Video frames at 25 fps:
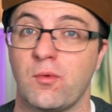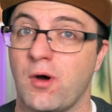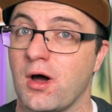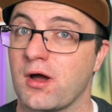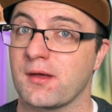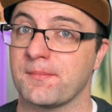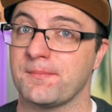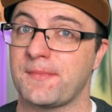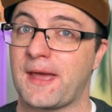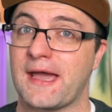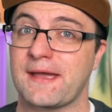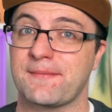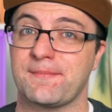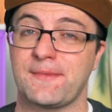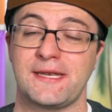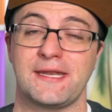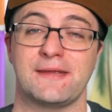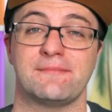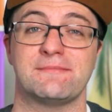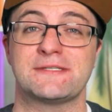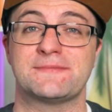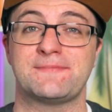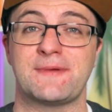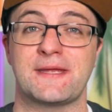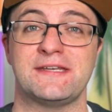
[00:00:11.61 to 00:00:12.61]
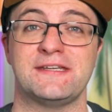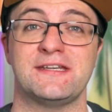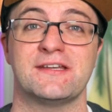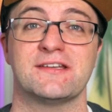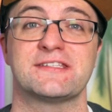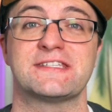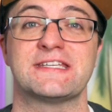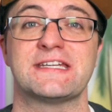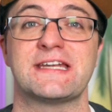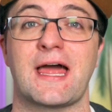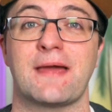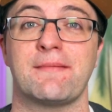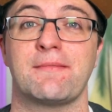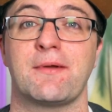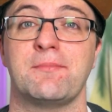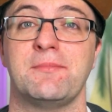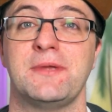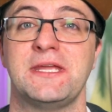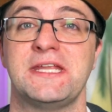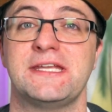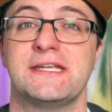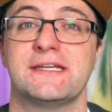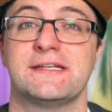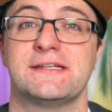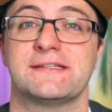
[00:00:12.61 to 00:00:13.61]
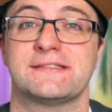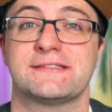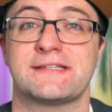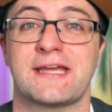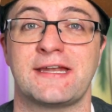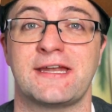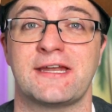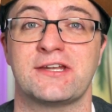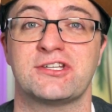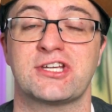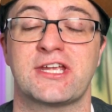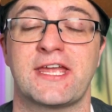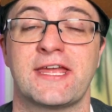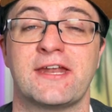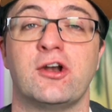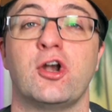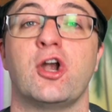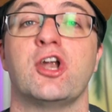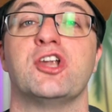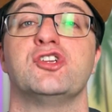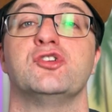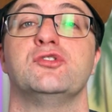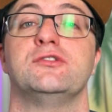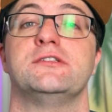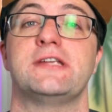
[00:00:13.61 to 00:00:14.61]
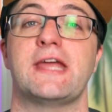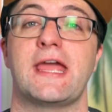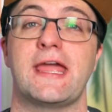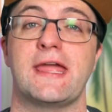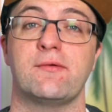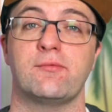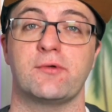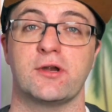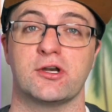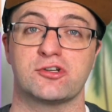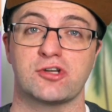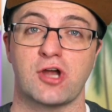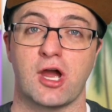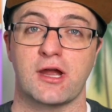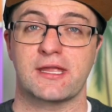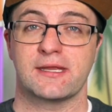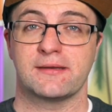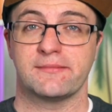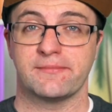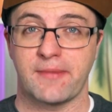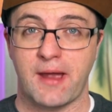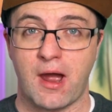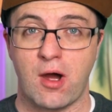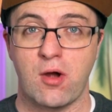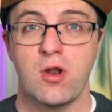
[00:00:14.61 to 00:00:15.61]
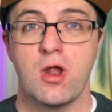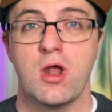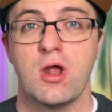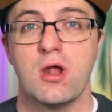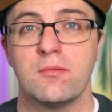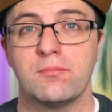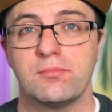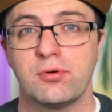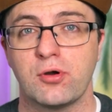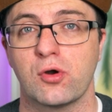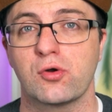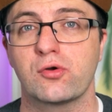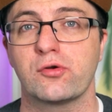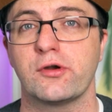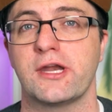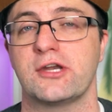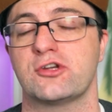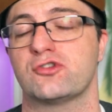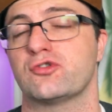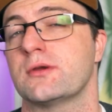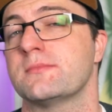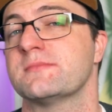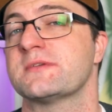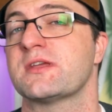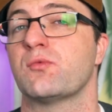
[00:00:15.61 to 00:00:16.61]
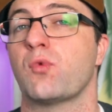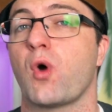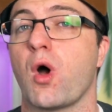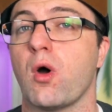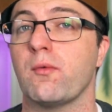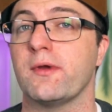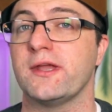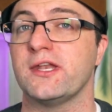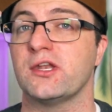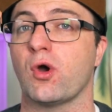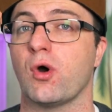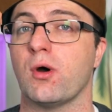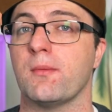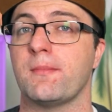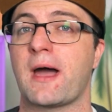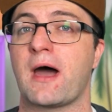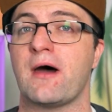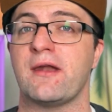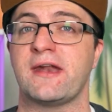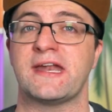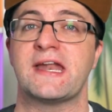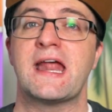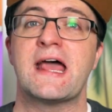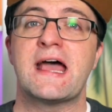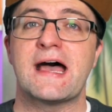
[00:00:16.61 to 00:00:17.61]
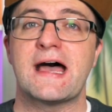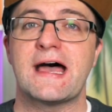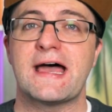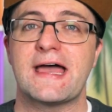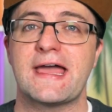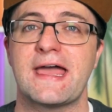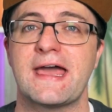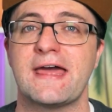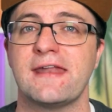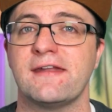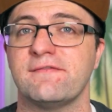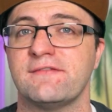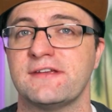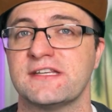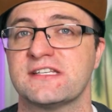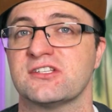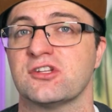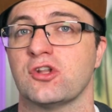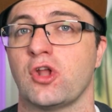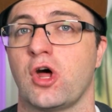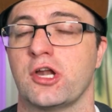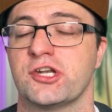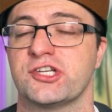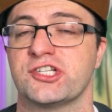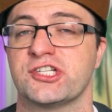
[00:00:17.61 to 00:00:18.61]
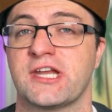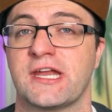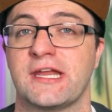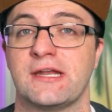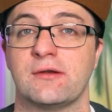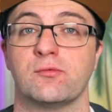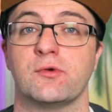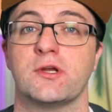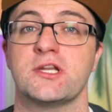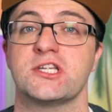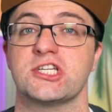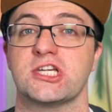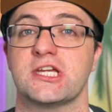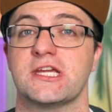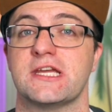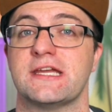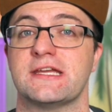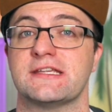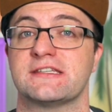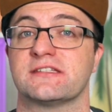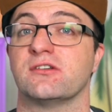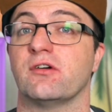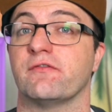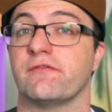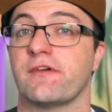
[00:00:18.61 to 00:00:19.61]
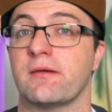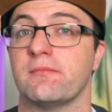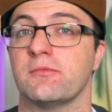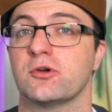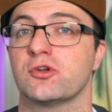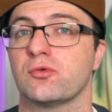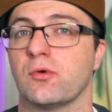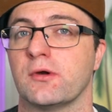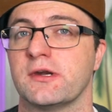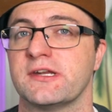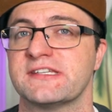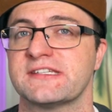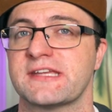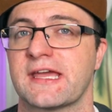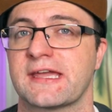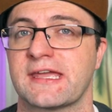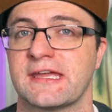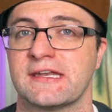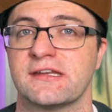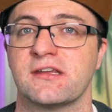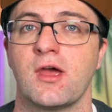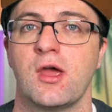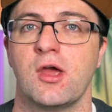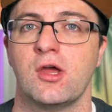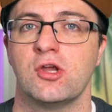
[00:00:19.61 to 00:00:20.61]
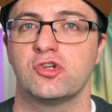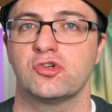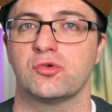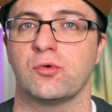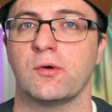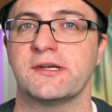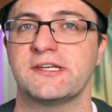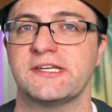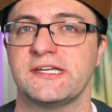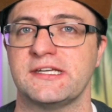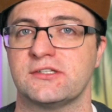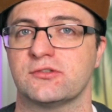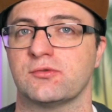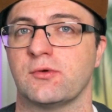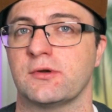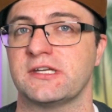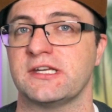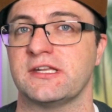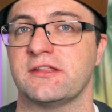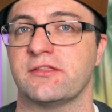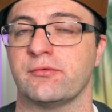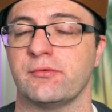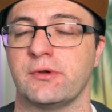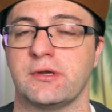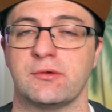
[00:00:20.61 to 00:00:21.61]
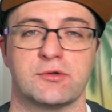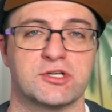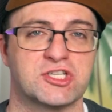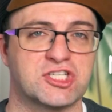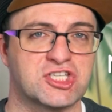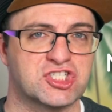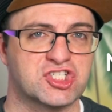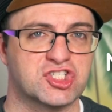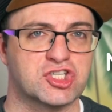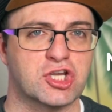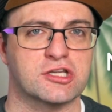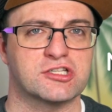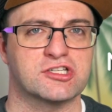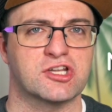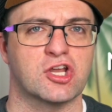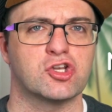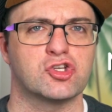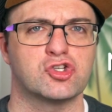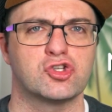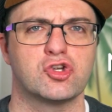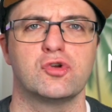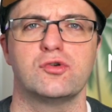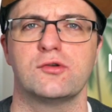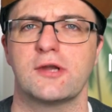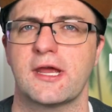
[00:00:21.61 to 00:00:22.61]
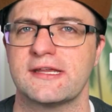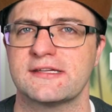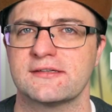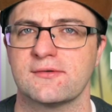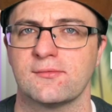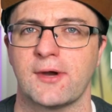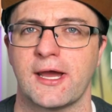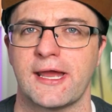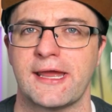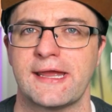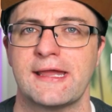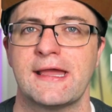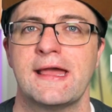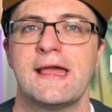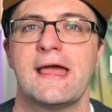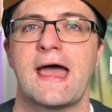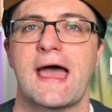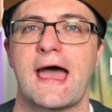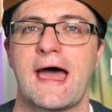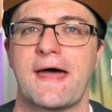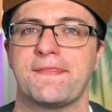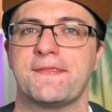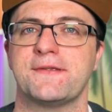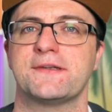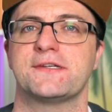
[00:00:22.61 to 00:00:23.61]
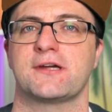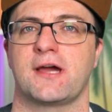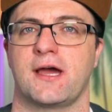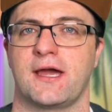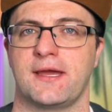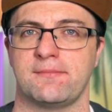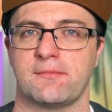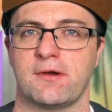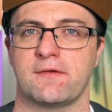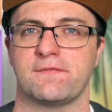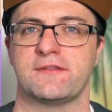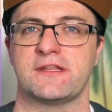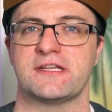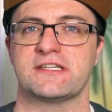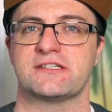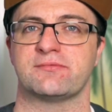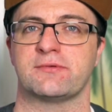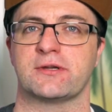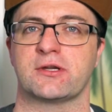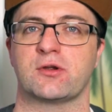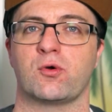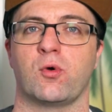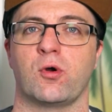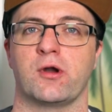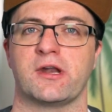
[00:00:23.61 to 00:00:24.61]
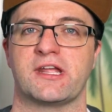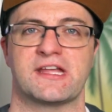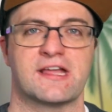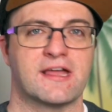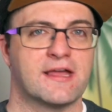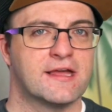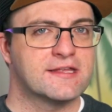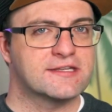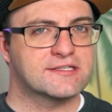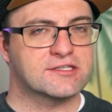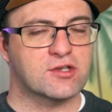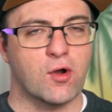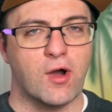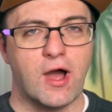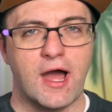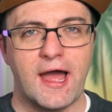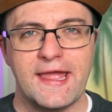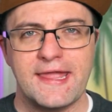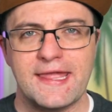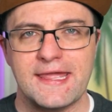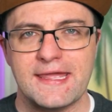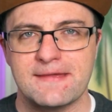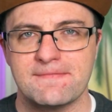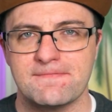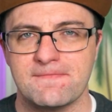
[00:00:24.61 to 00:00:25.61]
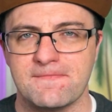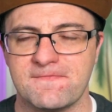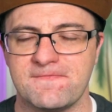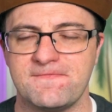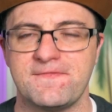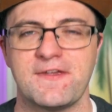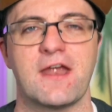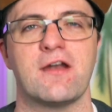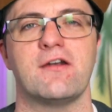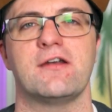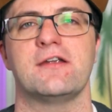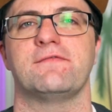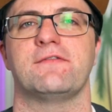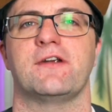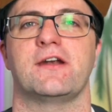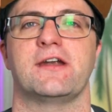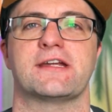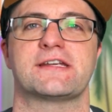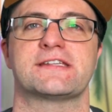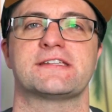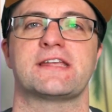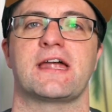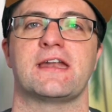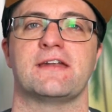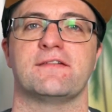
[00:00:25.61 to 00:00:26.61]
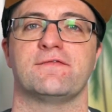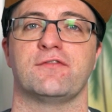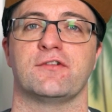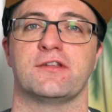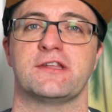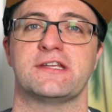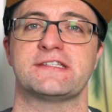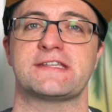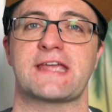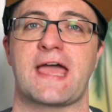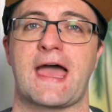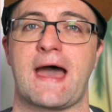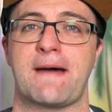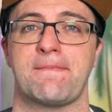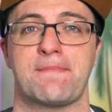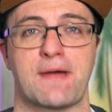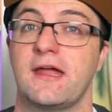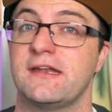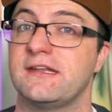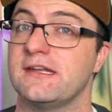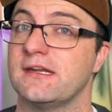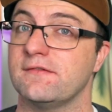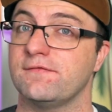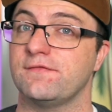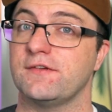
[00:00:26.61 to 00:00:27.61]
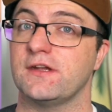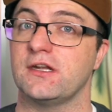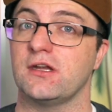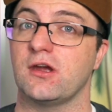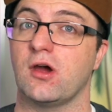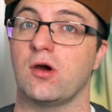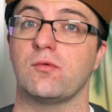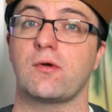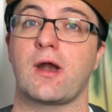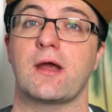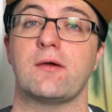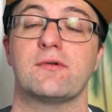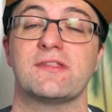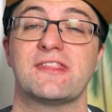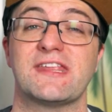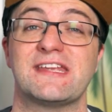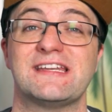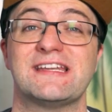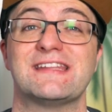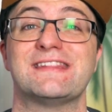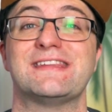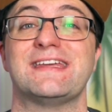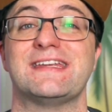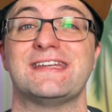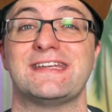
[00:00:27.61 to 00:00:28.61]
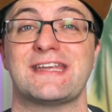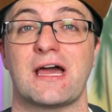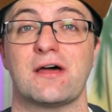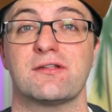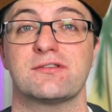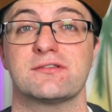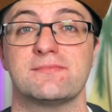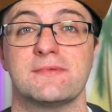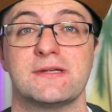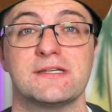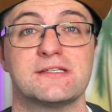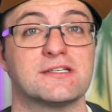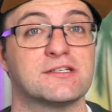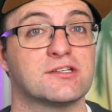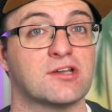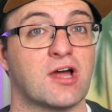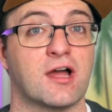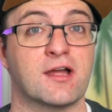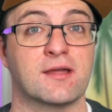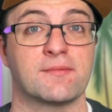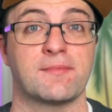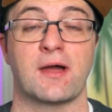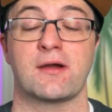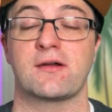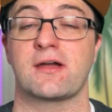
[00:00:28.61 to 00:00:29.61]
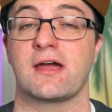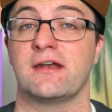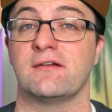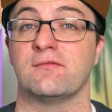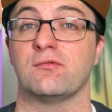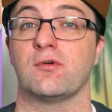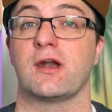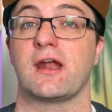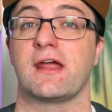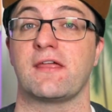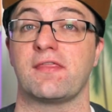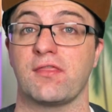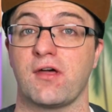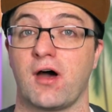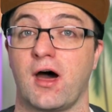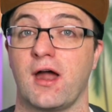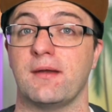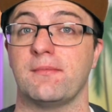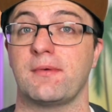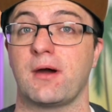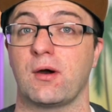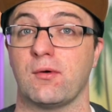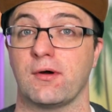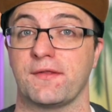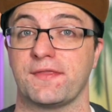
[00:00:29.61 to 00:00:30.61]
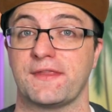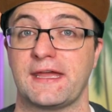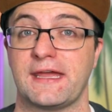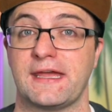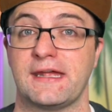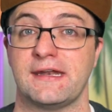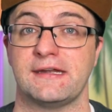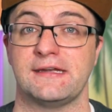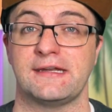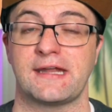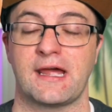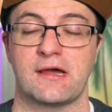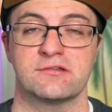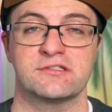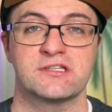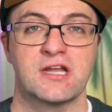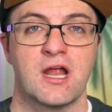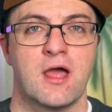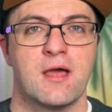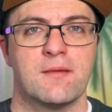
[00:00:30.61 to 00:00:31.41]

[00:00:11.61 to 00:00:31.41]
Welcome back. My name is Ben Nielsen. I'm a media design educator and today we're talking about Procreate Dreams and what we know about it ahead of its launch date, which is November 22nd, 2023, which is just two days away at the time of this recording. So I am very, very excited for this app. I did a video right when they did the announcement to talk about kind of what I thought about what they had announced,